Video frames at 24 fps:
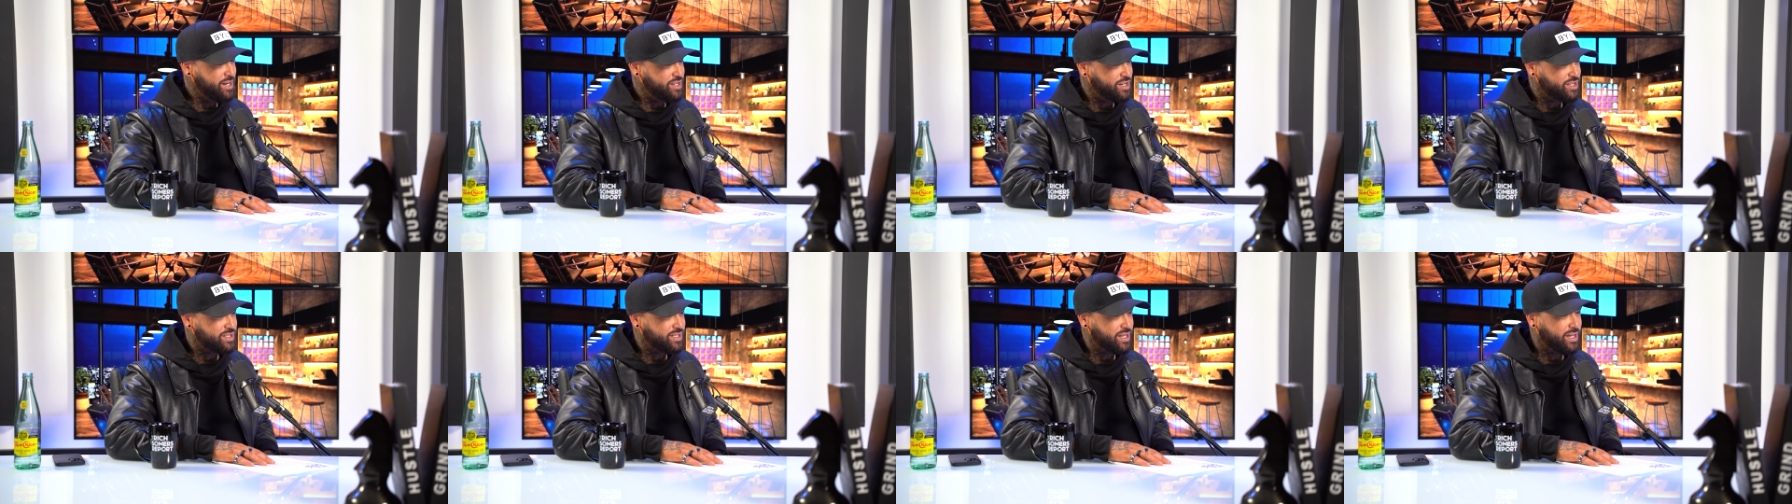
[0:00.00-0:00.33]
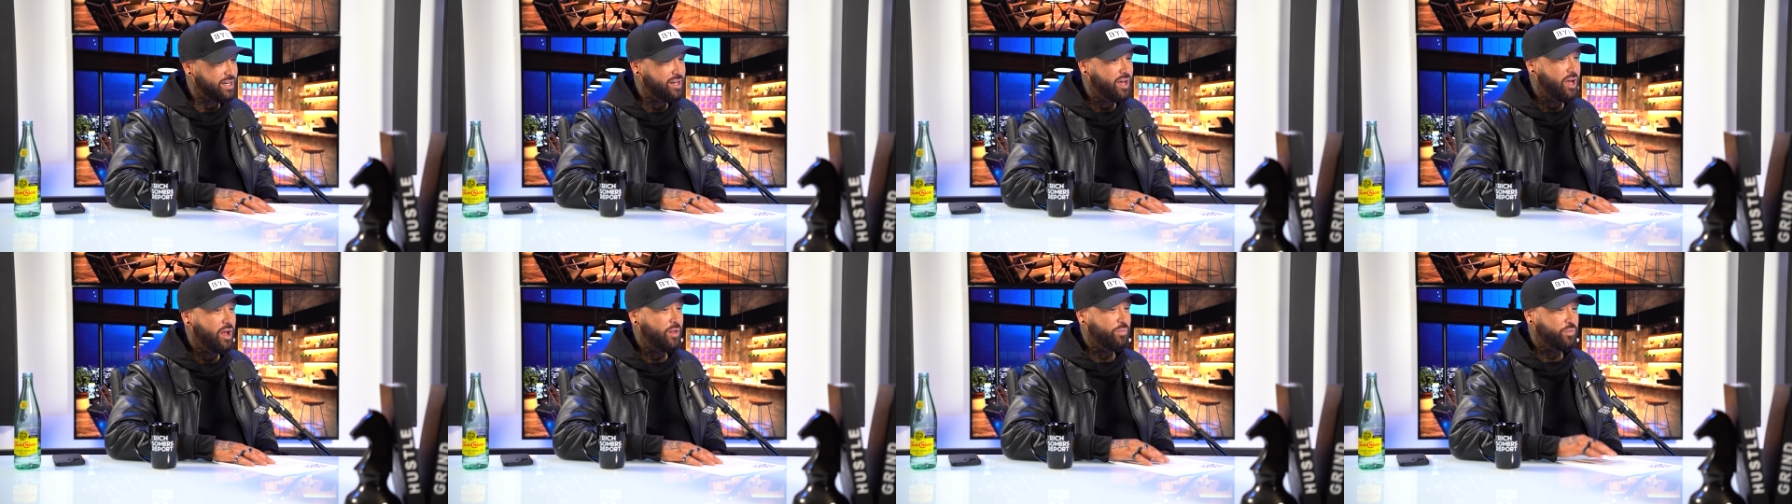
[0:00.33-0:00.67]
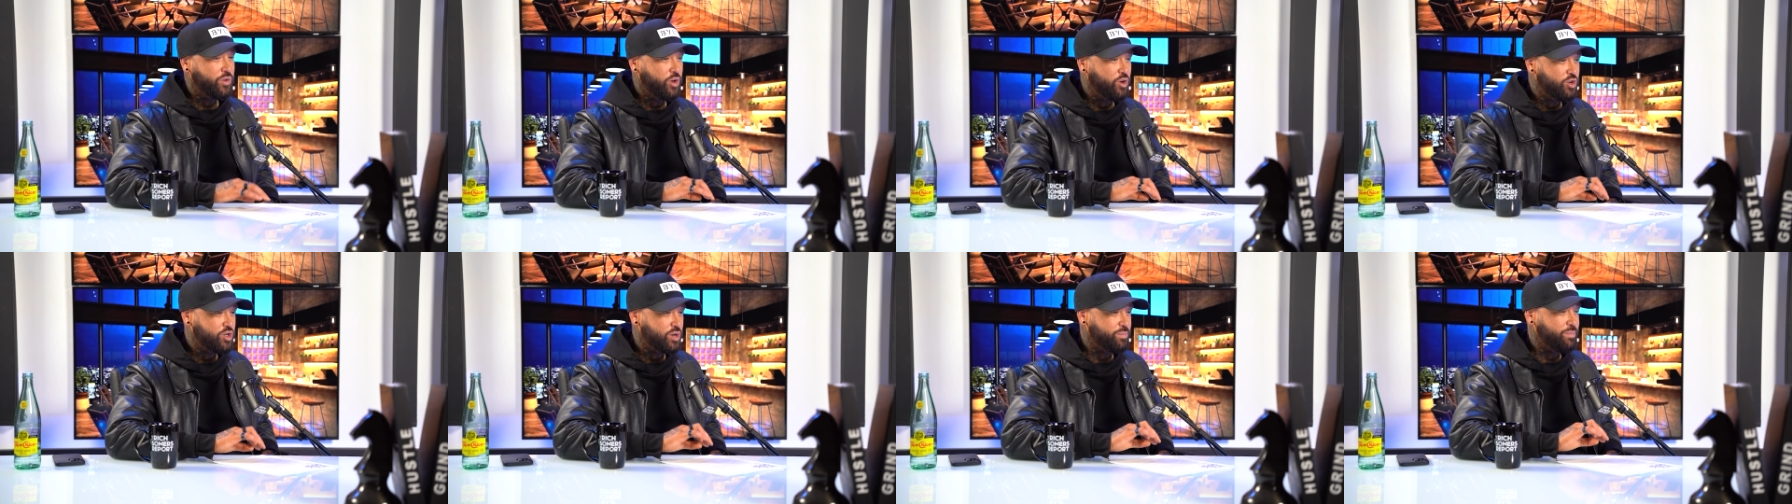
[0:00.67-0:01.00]
agency,
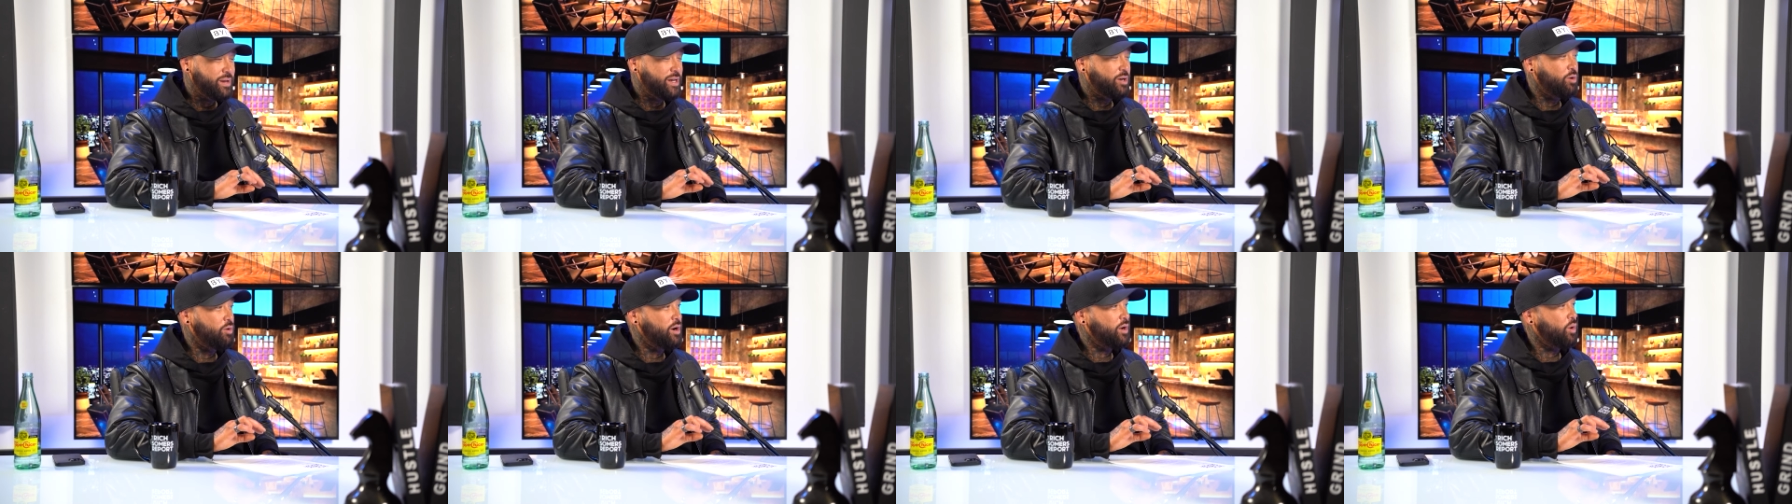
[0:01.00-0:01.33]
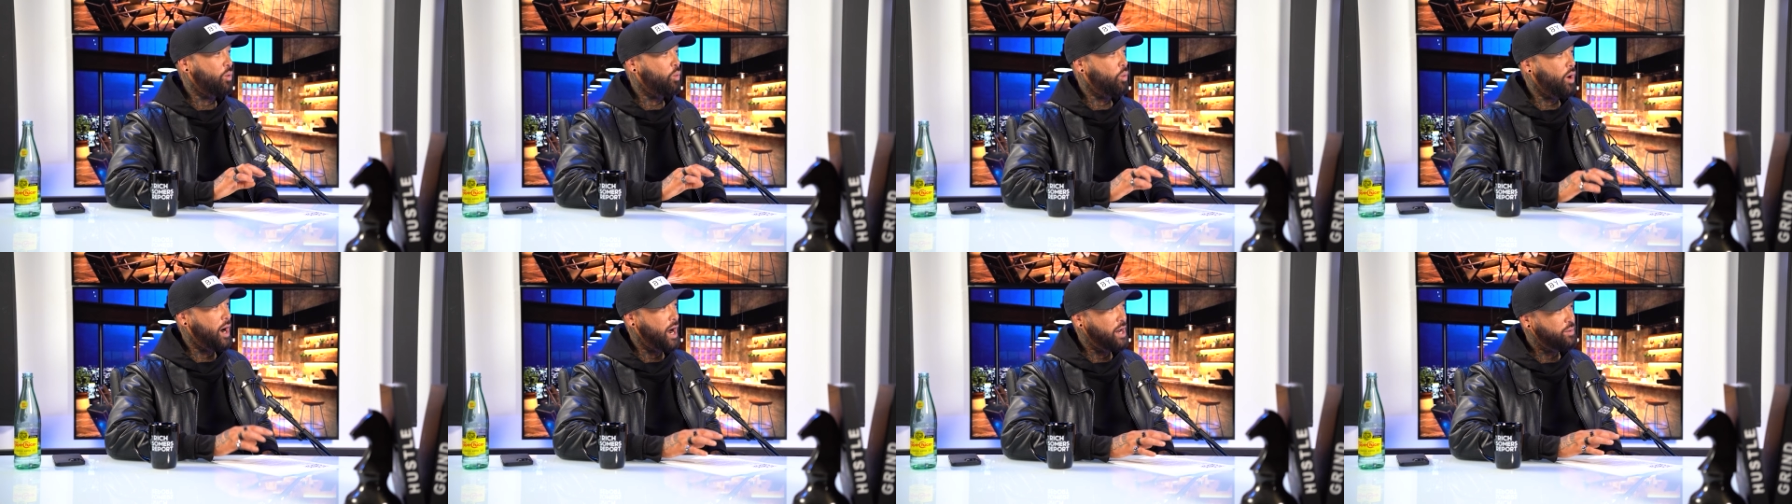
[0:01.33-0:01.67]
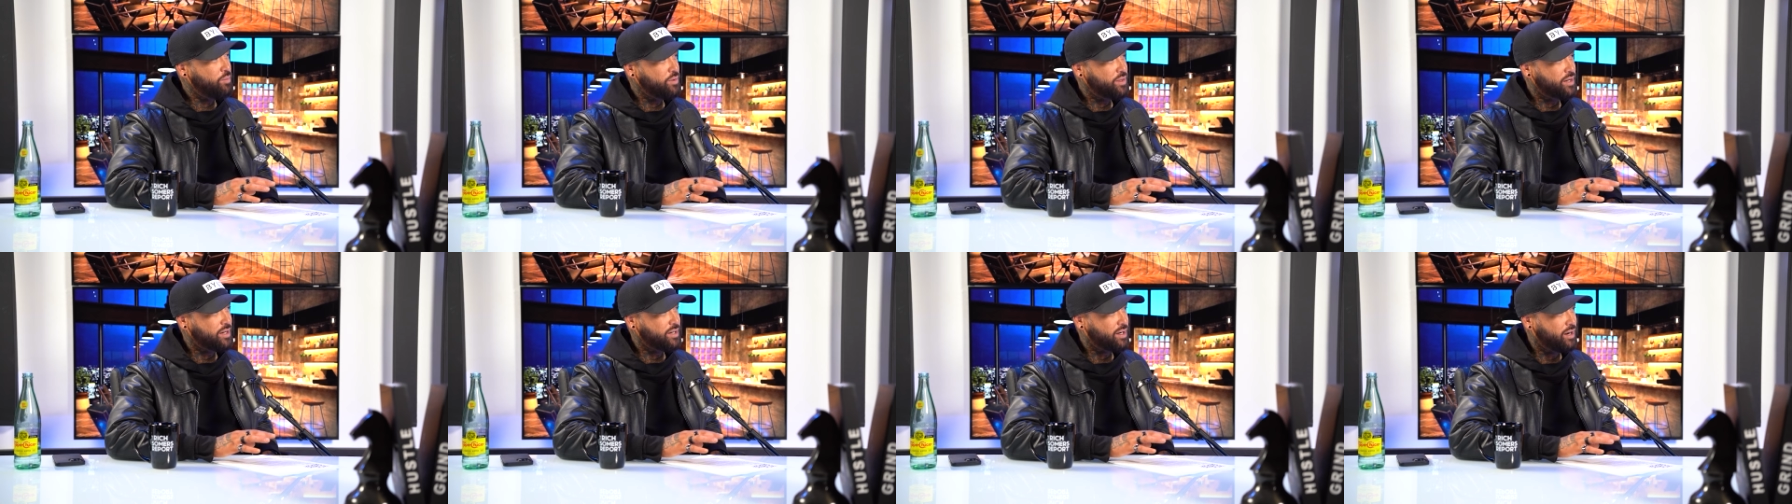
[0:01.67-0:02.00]
you should be going
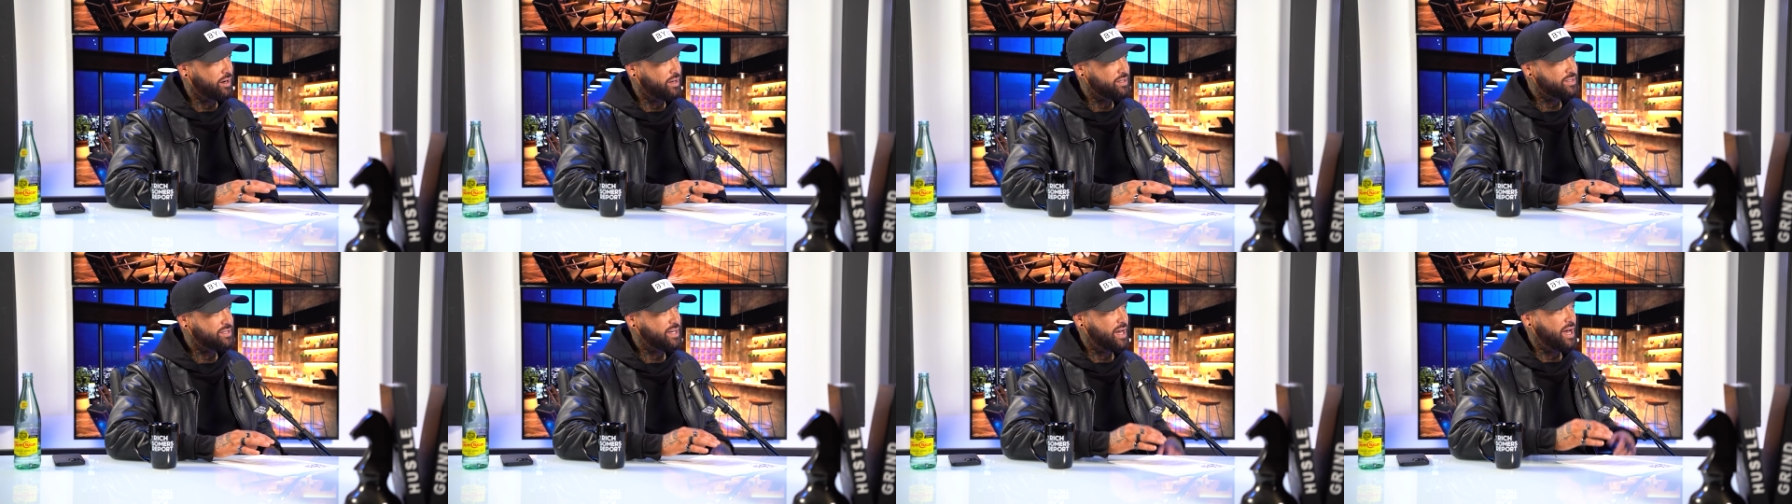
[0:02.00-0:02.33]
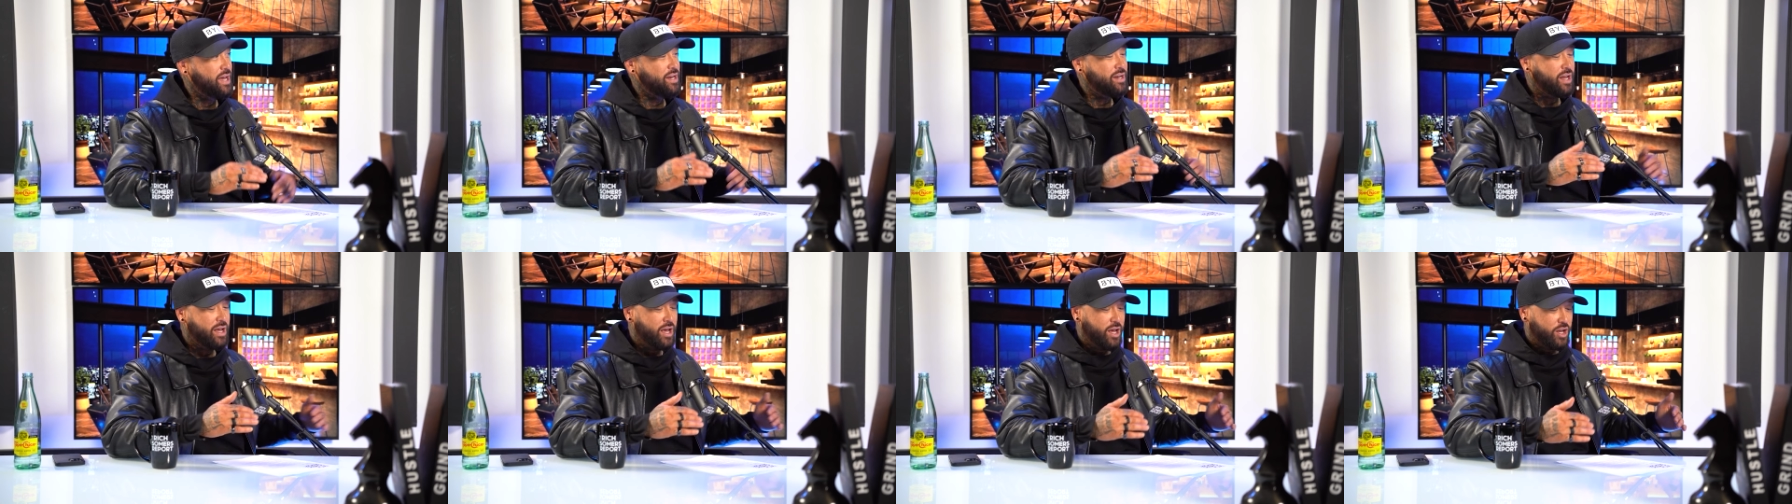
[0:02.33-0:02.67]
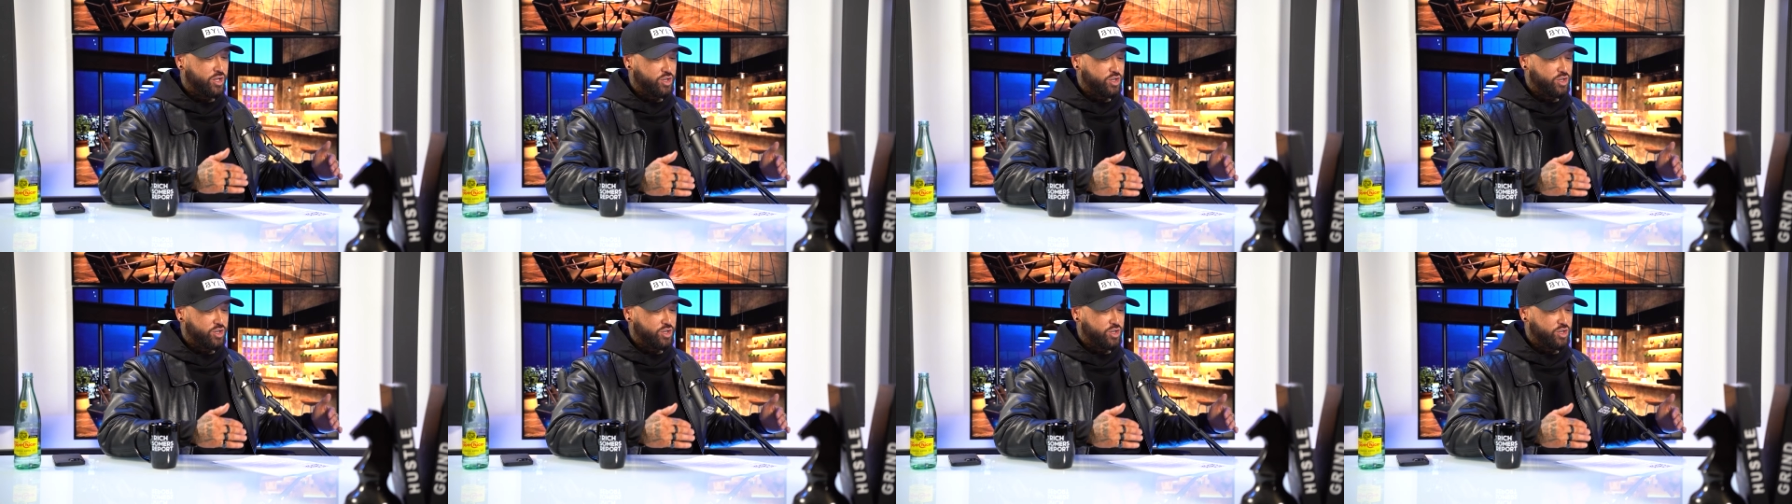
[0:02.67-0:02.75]
wide with your content,